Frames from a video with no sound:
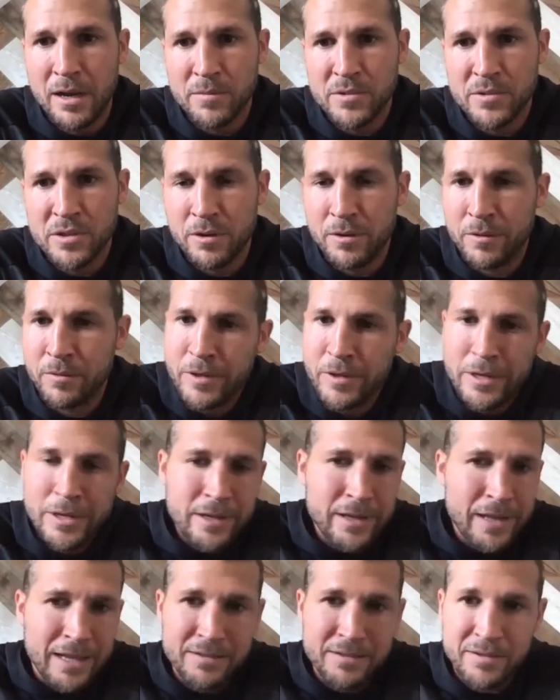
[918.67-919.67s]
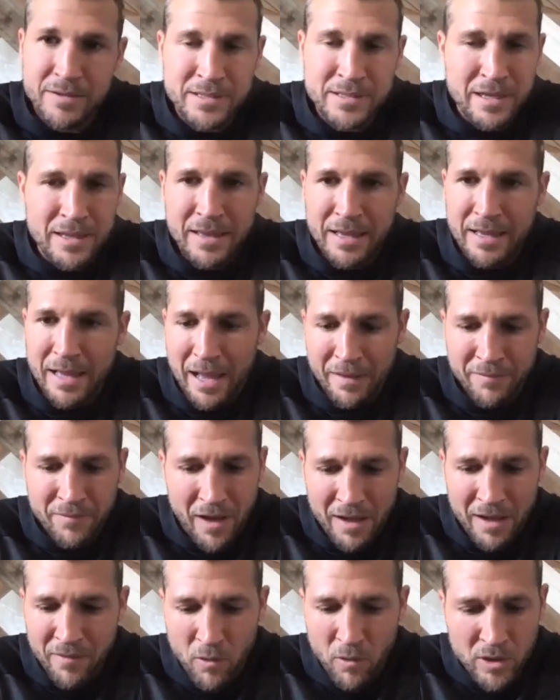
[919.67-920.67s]
So that's what I said, that
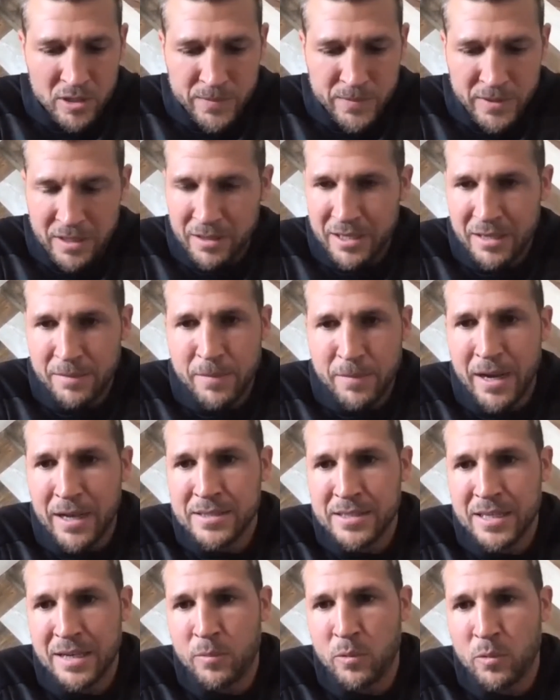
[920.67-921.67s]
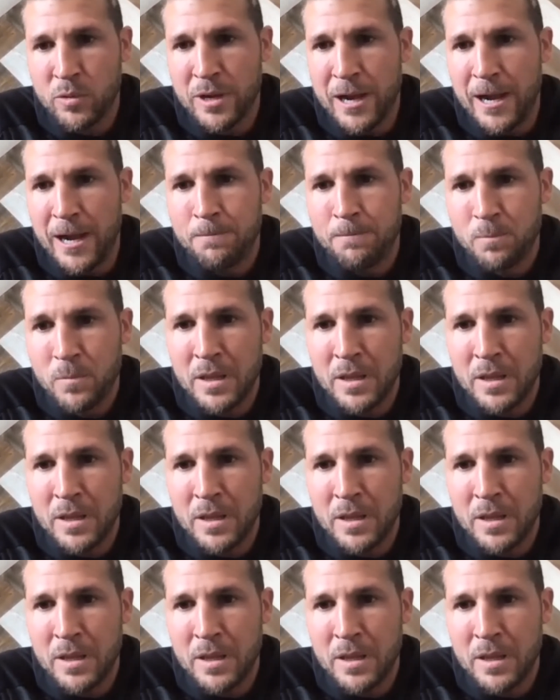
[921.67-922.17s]
I've always been a lead by example guy.